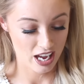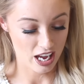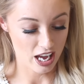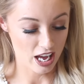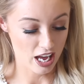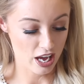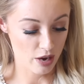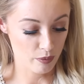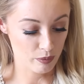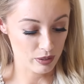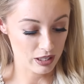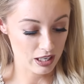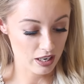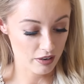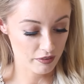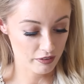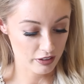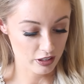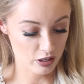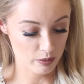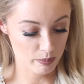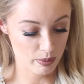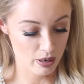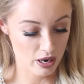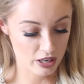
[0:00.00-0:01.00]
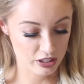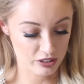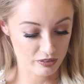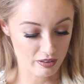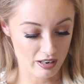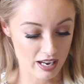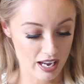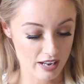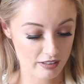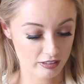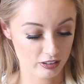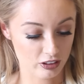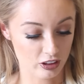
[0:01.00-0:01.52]
We love that you're part of
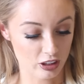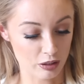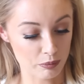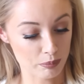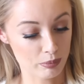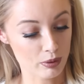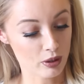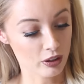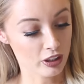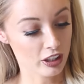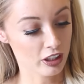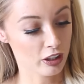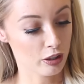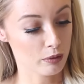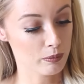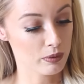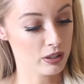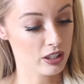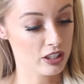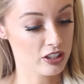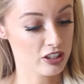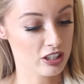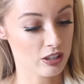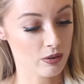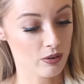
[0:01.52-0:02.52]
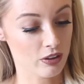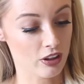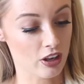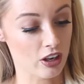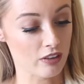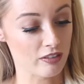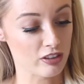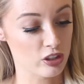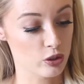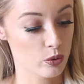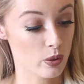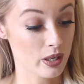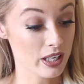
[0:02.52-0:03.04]
our ever-growing blogger community with
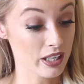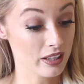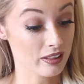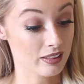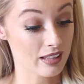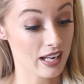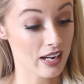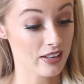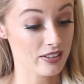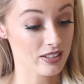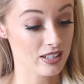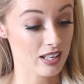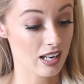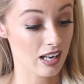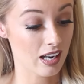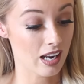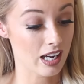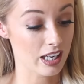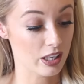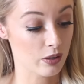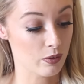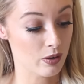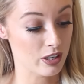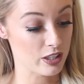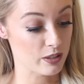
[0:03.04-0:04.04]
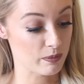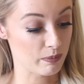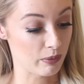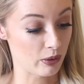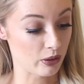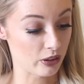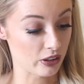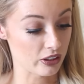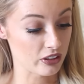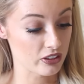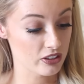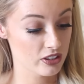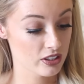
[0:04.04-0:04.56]
over 20,000 likewise
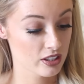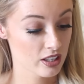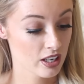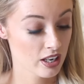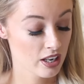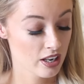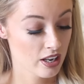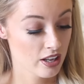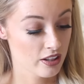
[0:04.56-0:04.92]
bloggers.